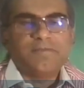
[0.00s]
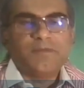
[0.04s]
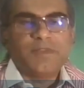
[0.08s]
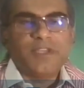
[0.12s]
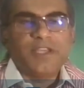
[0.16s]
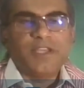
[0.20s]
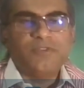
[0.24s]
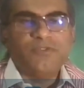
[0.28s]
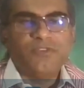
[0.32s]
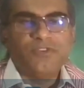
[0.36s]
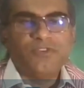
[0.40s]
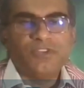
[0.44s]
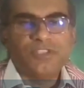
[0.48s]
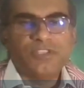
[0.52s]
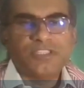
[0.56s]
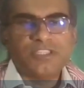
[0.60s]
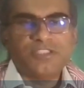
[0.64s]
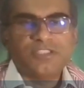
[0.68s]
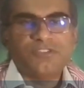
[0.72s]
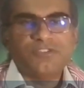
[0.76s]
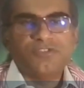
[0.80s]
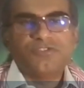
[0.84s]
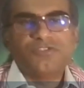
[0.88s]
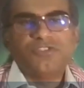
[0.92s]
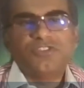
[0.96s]
invoke
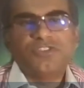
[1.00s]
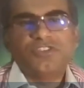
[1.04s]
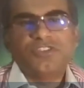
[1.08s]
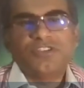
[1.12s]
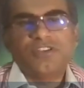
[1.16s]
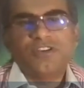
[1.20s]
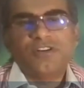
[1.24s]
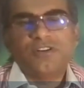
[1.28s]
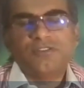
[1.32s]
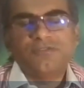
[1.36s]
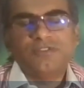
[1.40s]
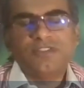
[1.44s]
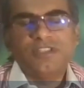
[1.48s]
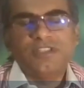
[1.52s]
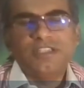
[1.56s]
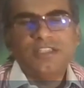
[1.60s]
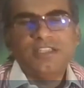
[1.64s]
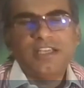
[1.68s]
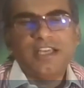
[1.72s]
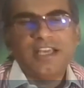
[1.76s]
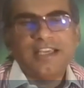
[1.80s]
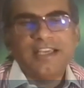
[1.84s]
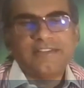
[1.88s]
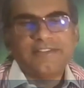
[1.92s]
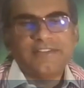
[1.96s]
the jurisdiction of
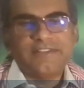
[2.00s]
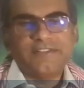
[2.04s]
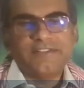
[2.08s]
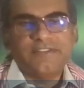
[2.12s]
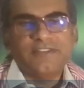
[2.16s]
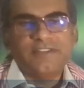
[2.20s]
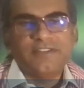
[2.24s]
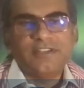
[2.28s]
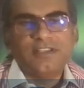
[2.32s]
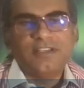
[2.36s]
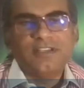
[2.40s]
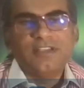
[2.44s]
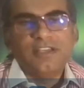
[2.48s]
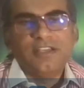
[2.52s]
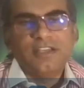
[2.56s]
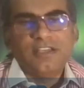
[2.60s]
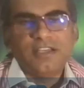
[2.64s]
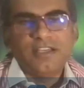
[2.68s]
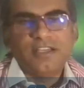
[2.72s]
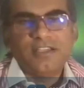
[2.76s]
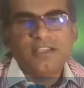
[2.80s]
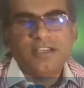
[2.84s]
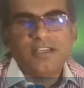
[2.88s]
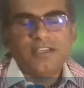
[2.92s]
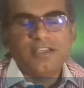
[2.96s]
the ICC
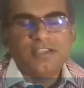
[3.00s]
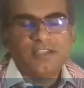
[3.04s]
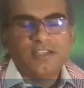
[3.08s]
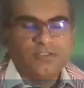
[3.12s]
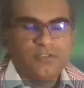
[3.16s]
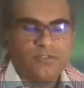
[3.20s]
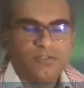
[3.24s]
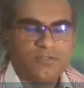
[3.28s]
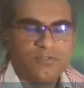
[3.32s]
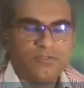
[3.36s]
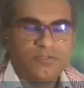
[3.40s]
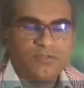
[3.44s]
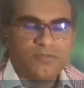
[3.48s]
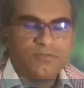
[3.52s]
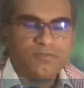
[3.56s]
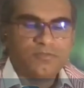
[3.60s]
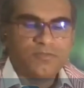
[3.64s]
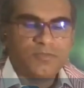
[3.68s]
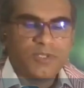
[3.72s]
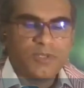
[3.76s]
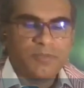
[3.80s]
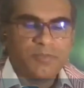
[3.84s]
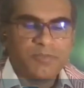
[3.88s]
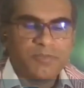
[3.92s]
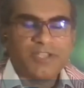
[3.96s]
in order to
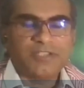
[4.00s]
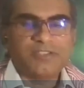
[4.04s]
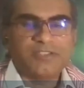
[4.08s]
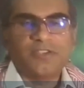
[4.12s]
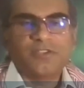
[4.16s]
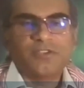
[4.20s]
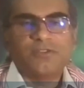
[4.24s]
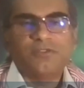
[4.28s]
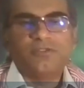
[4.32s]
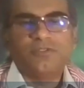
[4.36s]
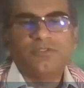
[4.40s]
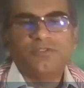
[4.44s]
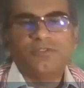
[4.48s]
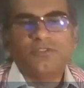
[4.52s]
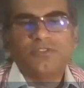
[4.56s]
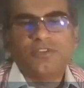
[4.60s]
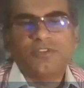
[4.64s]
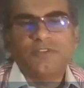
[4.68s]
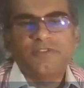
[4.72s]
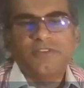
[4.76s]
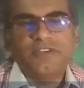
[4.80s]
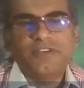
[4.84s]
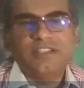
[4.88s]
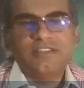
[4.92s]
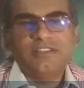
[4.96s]
prosecute those
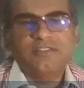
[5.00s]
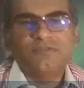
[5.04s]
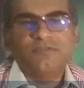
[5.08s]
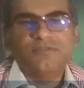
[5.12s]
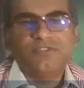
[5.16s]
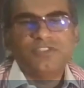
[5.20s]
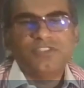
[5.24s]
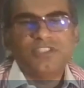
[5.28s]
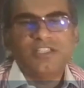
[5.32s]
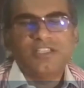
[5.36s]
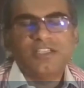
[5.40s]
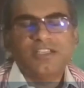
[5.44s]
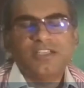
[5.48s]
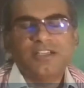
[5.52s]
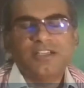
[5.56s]
offenses which